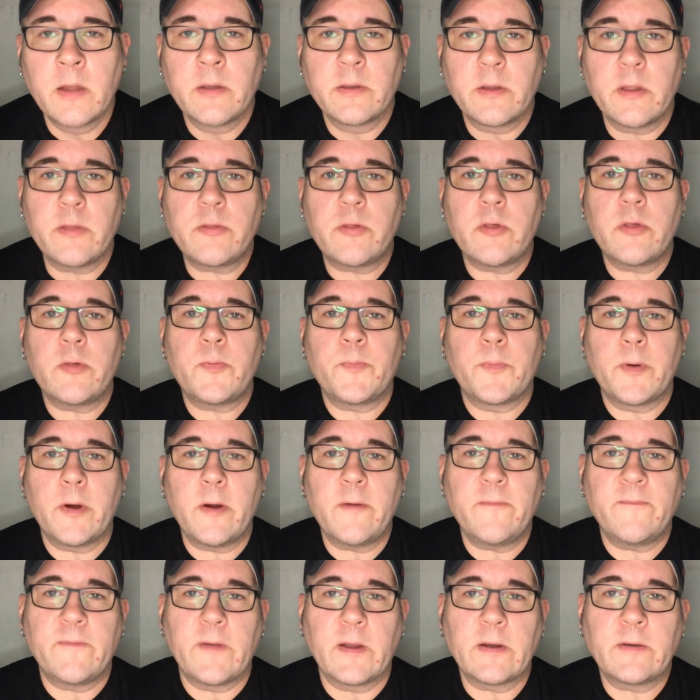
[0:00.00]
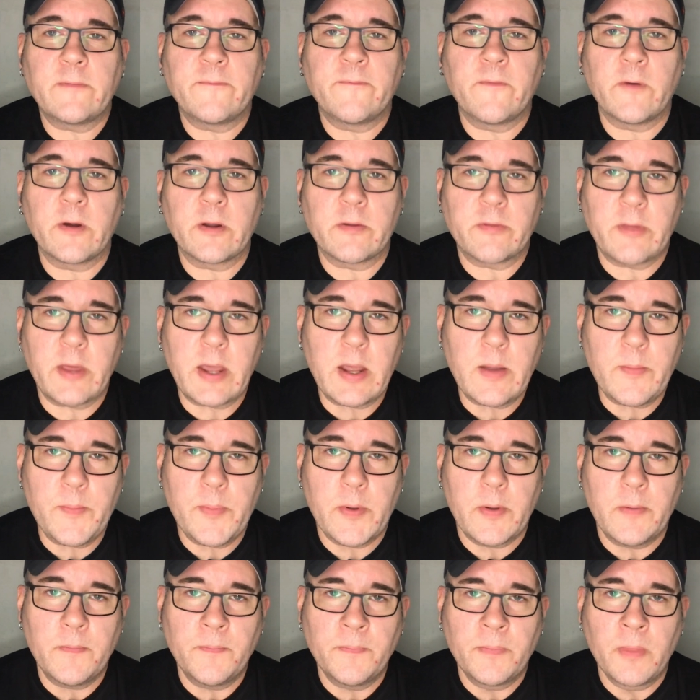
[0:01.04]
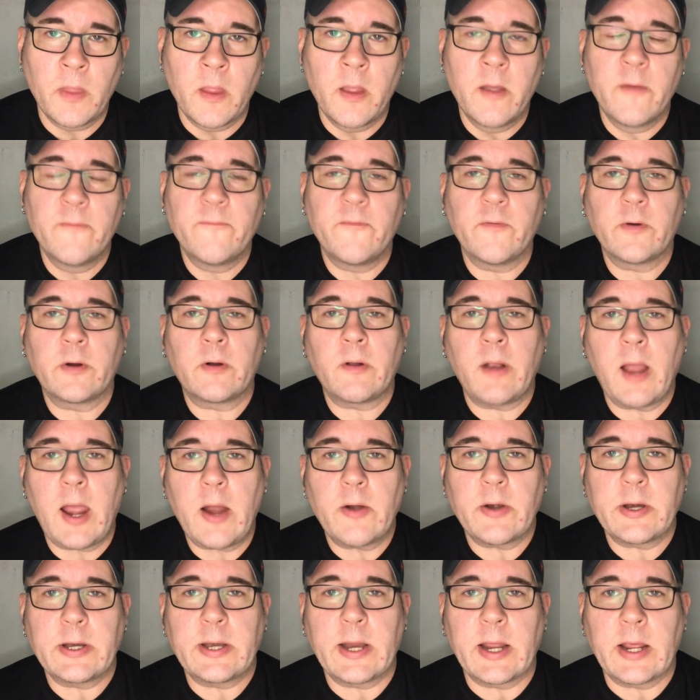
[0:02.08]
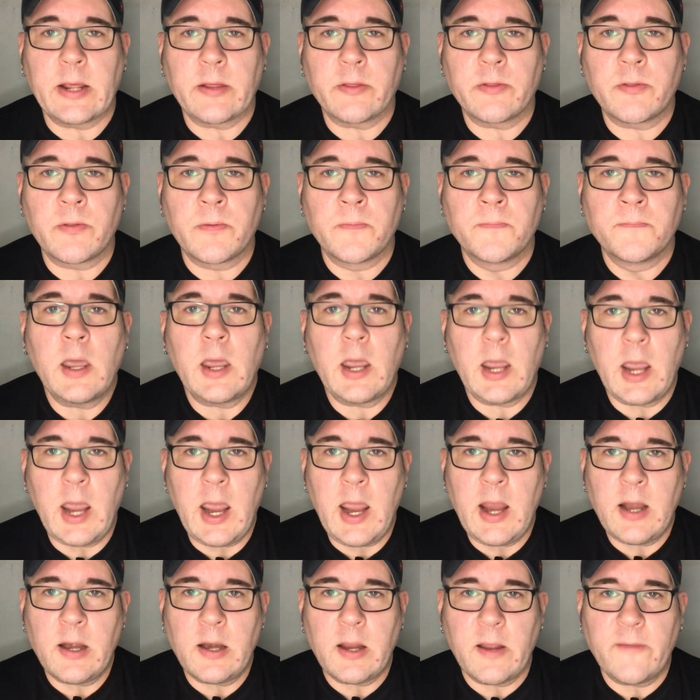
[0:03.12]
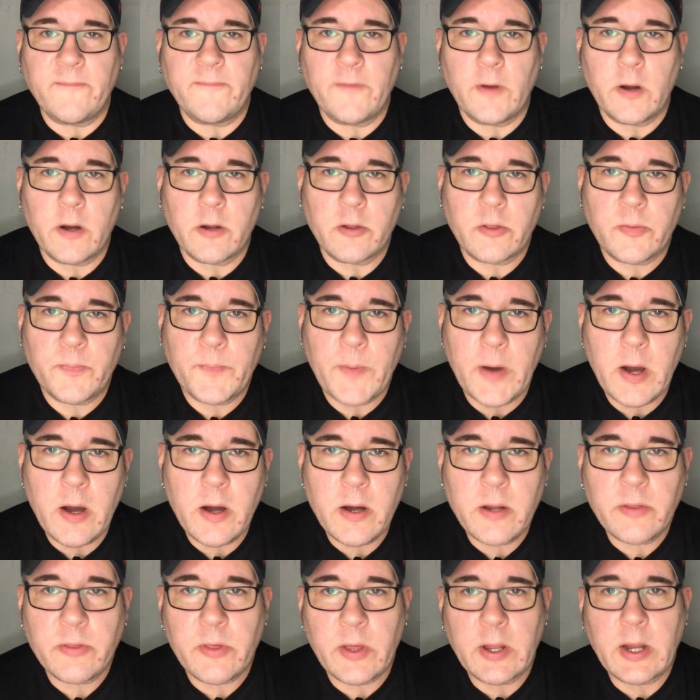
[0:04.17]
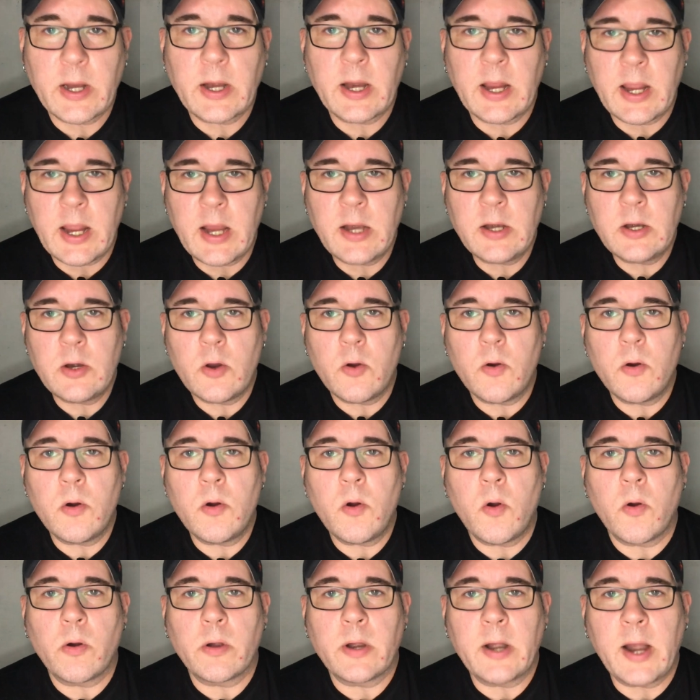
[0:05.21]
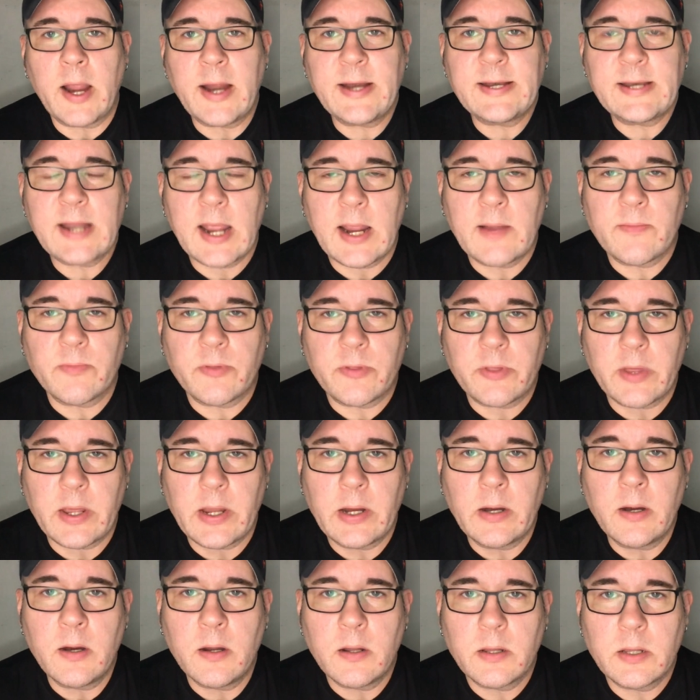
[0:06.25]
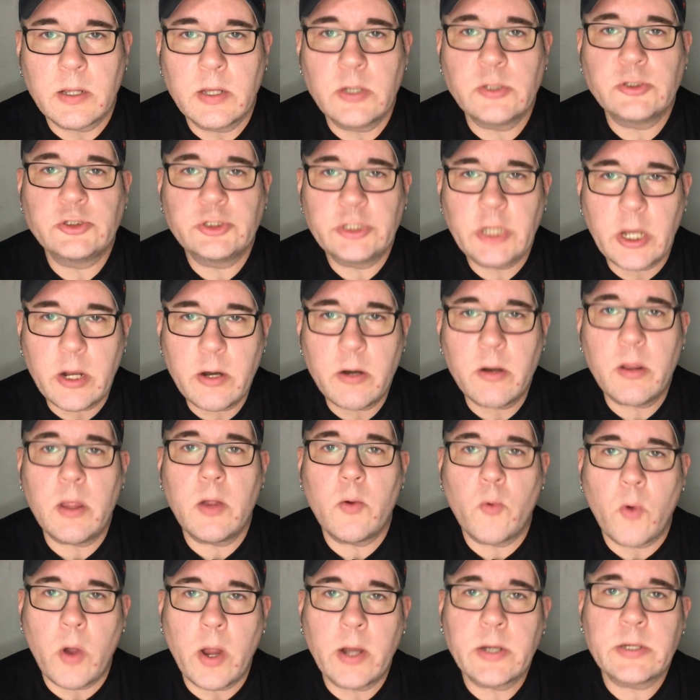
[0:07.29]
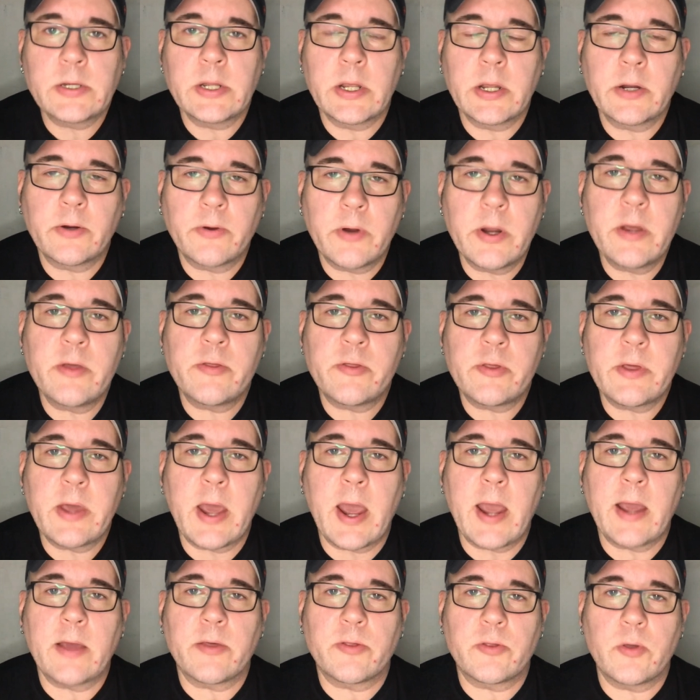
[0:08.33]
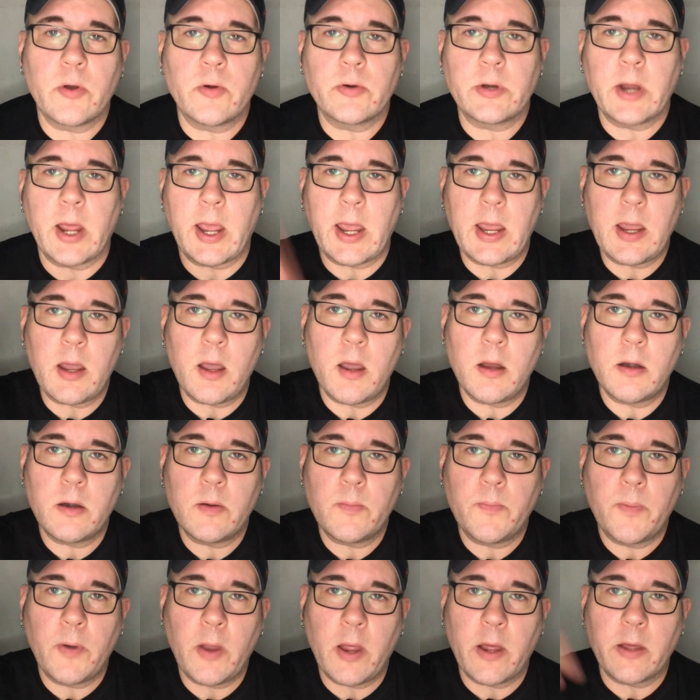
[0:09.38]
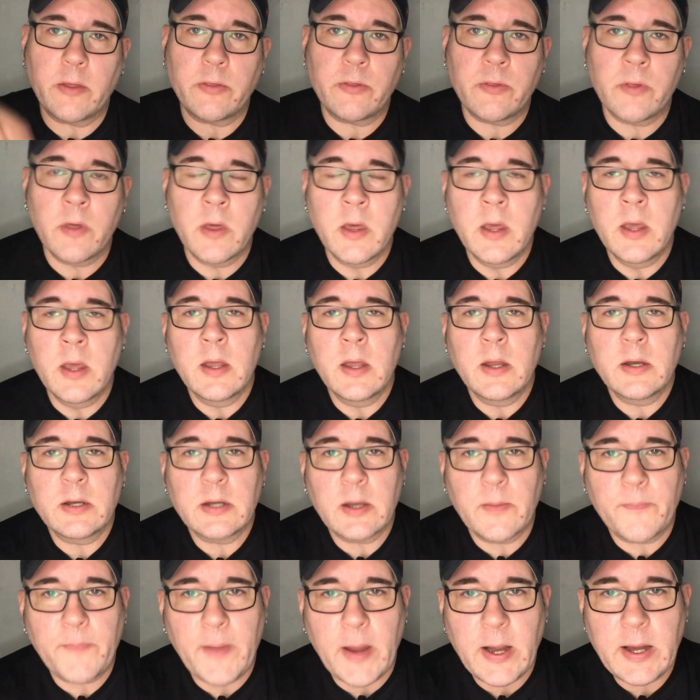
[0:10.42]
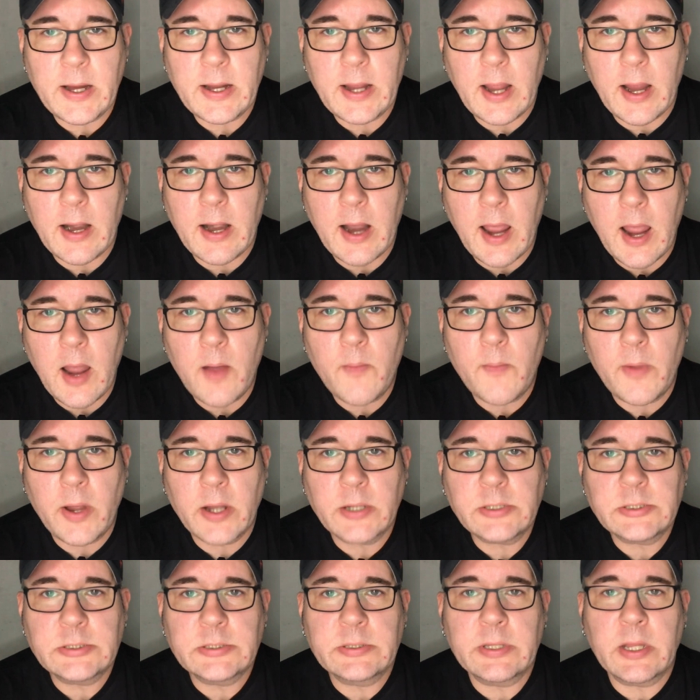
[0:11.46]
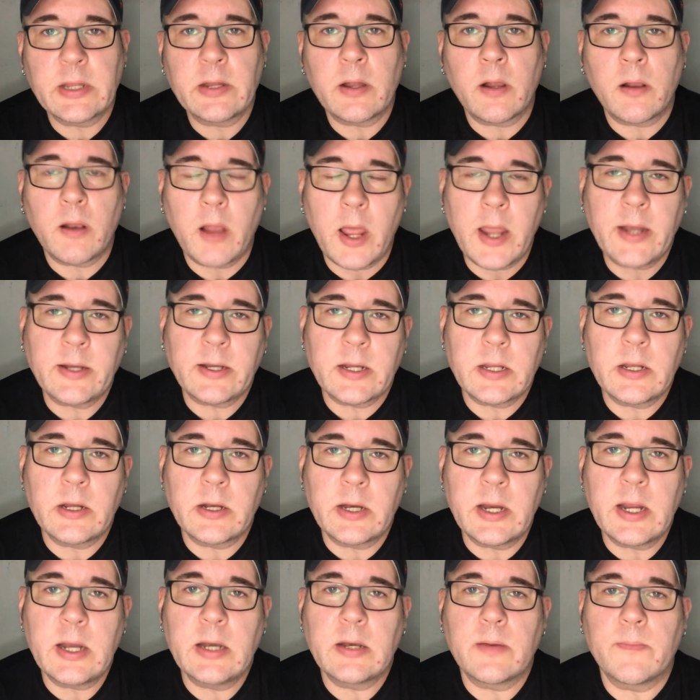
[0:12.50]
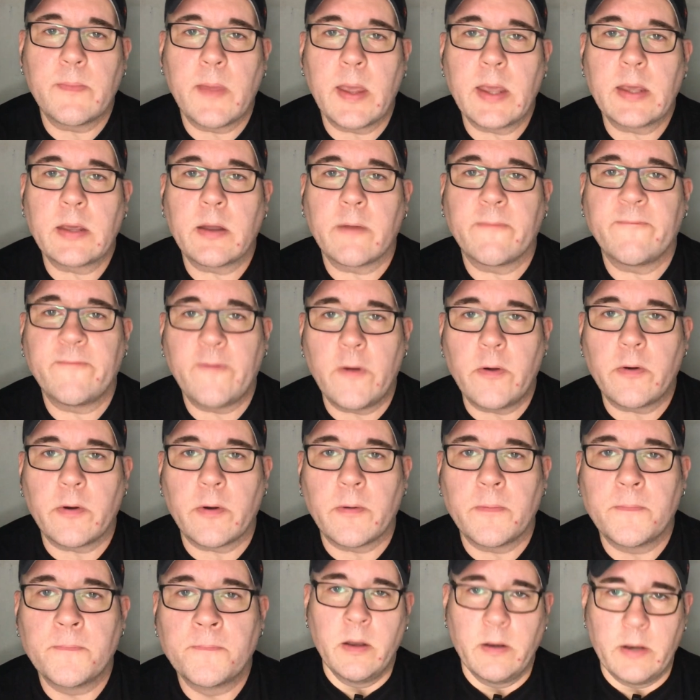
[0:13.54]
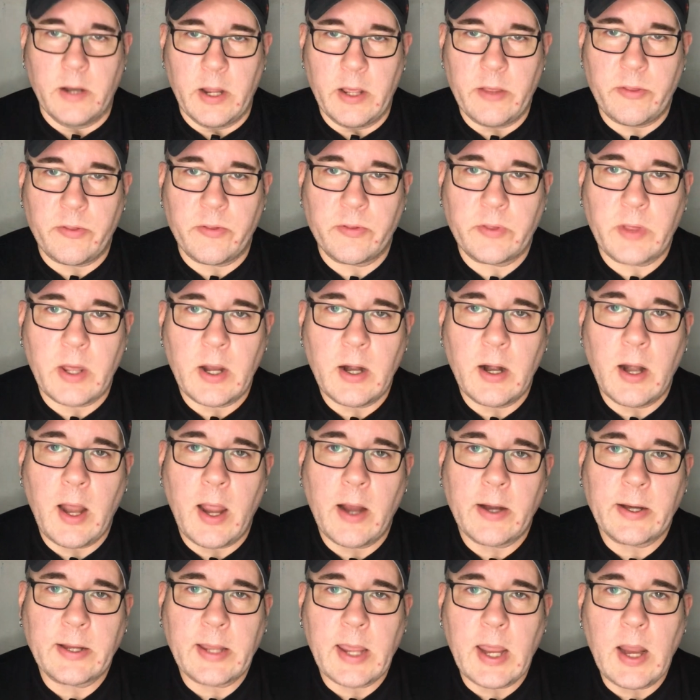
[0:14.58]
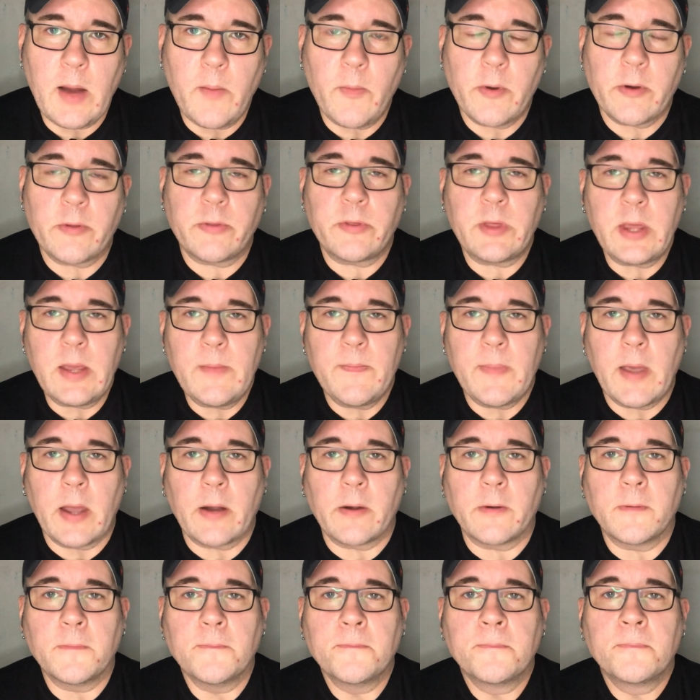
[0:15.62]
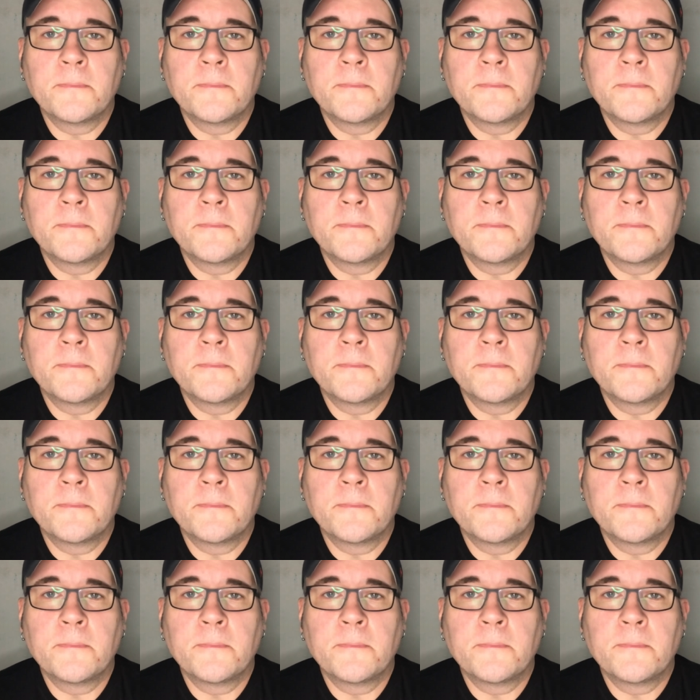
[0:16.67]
This is perfect, for example, for cloudy days. And if you're experiencing an indoor or nighttime scene, you generally want to increase the ISO to 800 plus, depending on how much the light that you need to make your photo. This is going to allow the camera to see better.